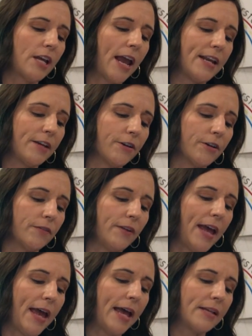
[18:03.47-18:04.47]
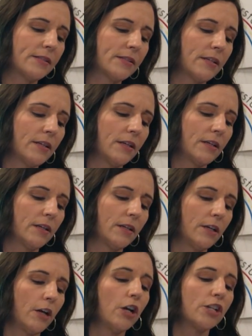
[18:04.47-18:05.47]
tiny curve S,
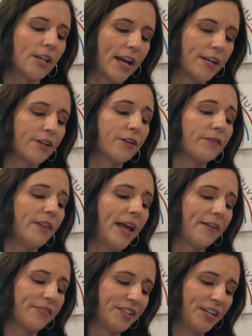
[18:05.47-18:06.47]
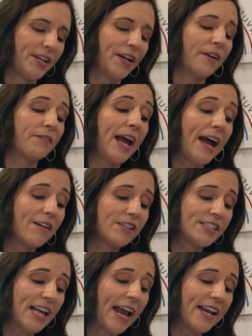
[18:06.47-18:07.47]
tiny curve left, around,
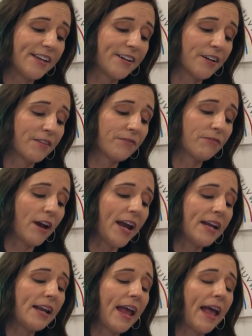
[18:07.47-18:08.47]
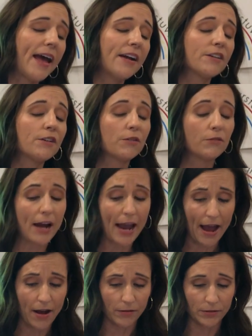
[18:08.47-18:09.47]
tiny curve right, and
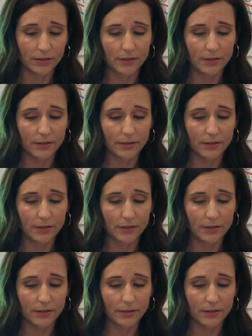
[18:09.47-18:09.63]
around.